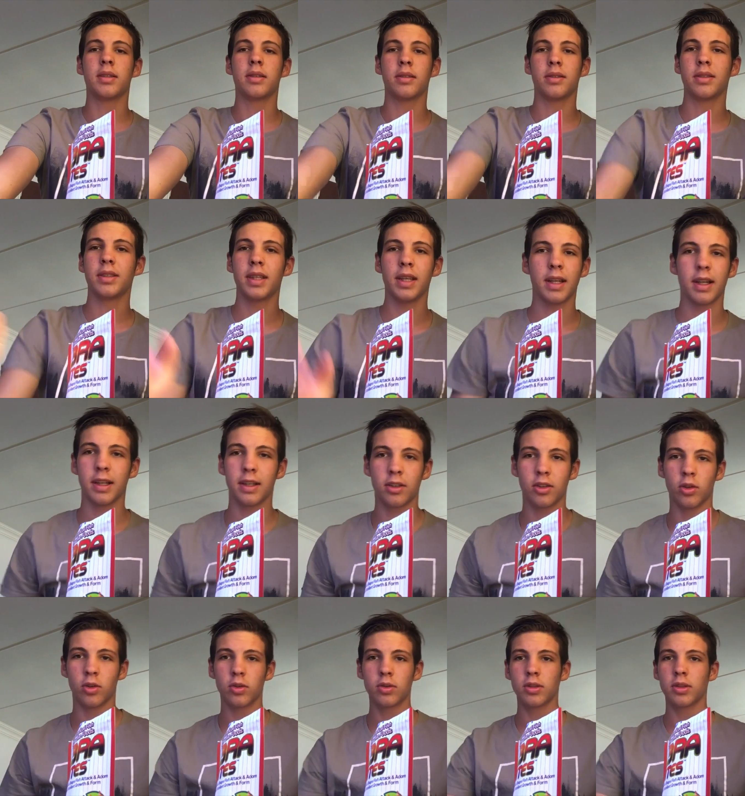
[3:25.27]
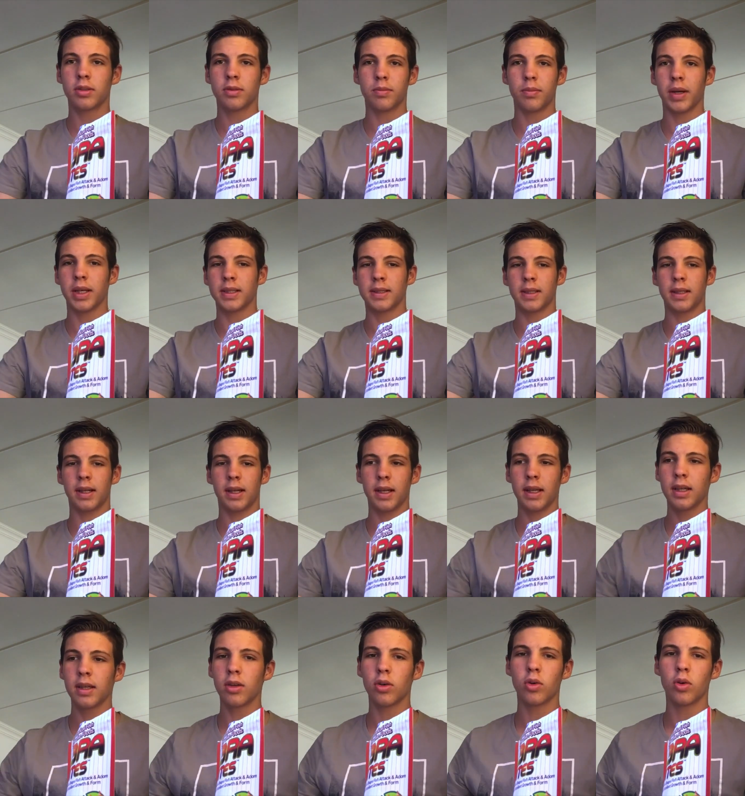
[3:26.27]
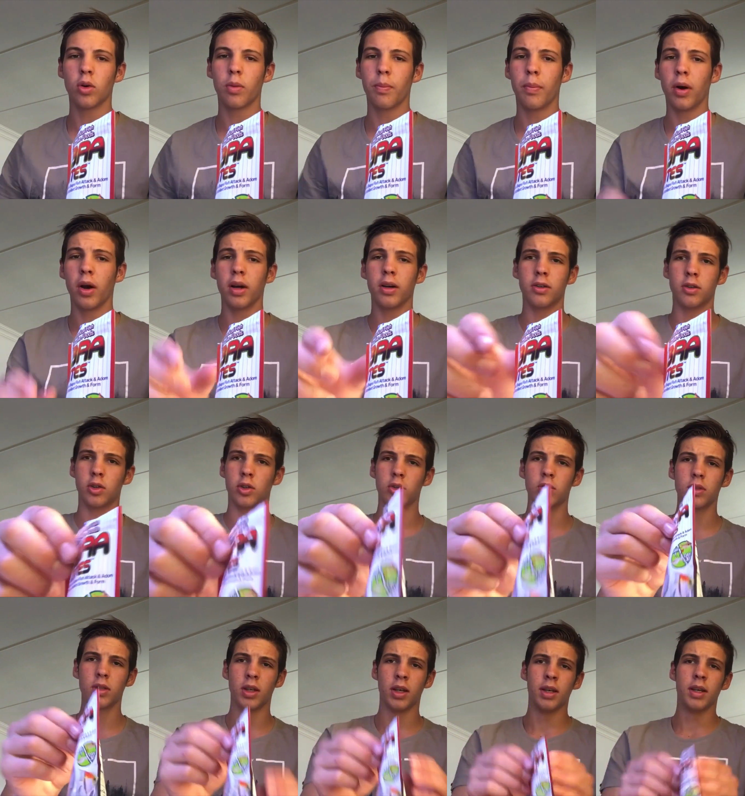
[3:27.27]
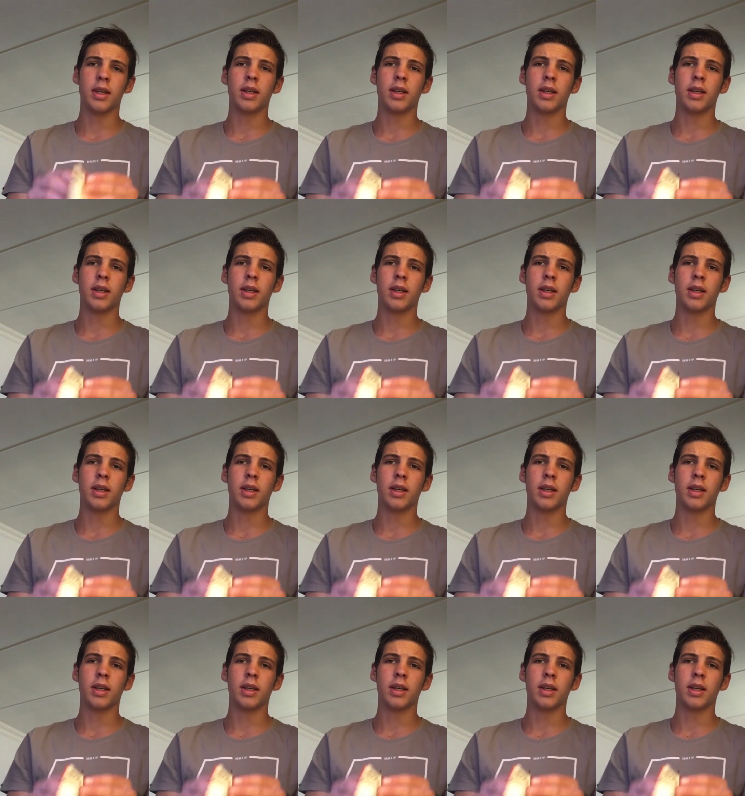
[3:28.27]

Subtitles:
Secret Gold basically, or Bio Gold.